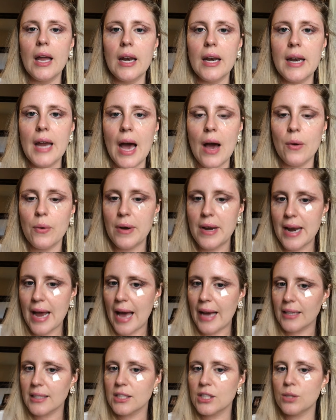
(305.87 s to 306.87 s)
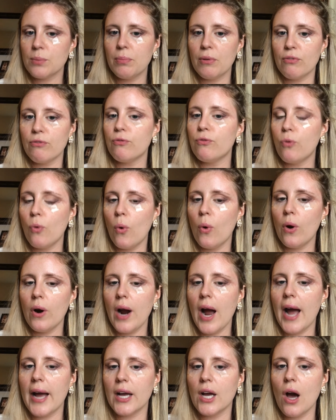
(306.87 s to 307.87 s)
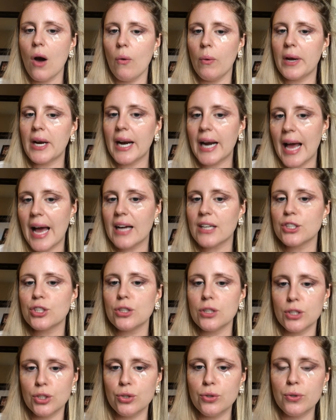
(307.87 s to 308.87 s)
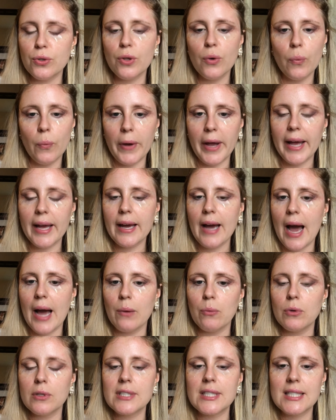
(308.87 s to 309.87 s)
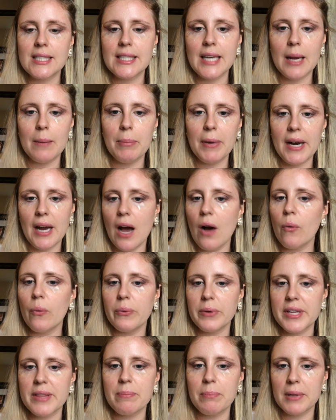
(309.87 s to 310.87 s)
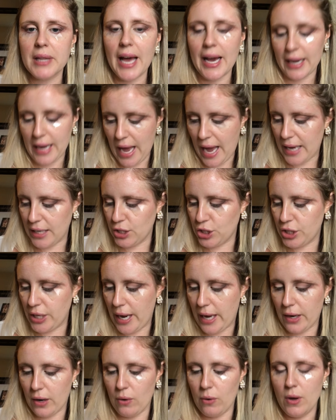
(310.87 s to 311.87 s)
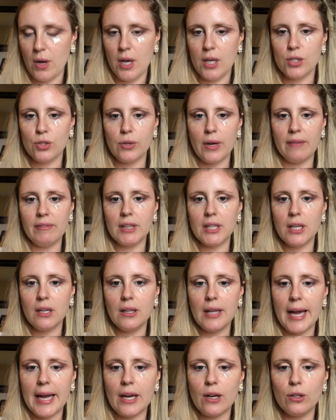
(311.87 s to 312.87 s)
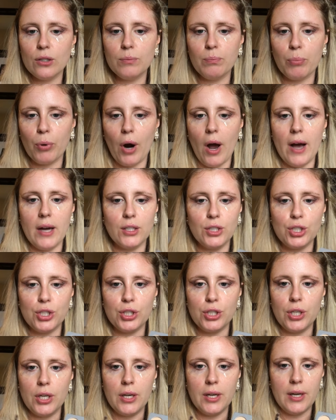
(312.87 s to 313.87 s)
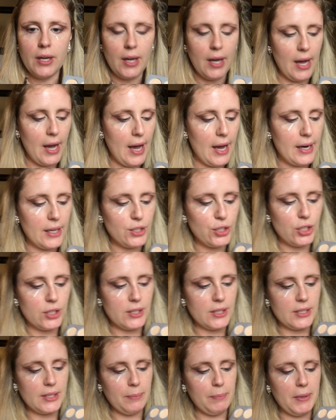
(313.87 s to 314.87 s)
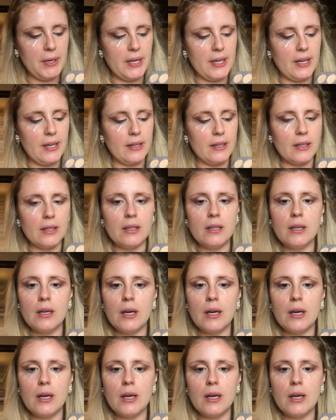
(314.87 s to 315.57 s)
Now next, before I go in and actually do the wing, I will stamp it out with black eyeshadow. So I have a little angled brush, and I just dip it in